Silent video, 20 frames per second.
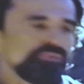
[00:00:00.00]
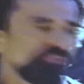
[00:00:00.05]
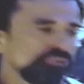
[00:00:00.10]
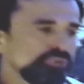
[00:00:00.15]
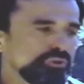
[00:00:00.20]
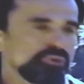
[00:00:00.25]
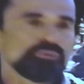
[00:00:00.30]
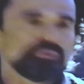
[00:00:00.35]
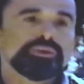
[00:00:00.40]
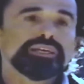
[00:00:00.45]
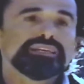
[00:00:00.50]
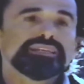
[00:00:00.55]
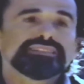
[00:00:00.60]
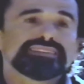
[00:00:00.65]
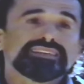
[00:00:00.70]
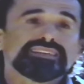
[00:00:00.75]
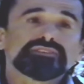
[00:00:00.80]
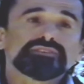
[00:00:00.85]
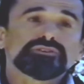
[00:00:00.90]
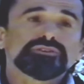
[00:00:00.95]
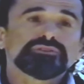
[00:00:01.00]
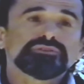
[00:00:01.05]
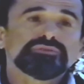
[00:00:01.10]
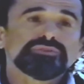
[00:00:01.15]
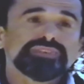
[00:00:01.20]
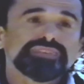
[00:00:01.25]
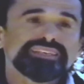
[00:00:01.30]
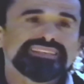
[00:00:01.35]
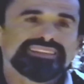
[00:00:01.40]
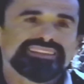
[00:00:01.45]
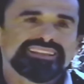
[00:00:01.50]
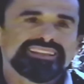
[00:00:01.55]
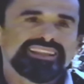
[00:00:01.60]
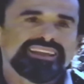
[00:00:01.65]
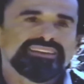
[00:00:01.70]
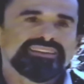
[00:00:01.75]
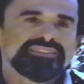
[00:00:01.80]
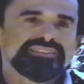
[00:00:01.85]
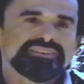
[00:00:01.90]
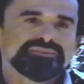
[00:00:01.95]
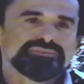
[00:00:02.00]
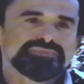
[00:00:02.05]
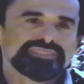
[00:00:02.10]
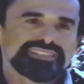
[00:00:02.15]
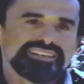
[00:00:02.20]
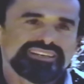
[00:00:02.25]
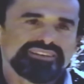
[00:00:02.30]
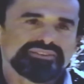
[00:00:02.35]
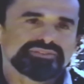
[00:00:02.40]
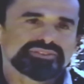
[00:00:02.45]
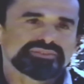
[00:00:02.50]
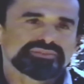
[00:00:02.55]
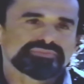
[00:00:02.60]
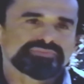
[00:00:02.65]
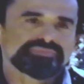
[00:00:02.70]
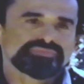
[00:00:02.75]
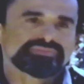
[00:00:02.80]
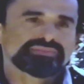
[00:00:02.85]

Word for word: for weeks and could feed uh, themselves.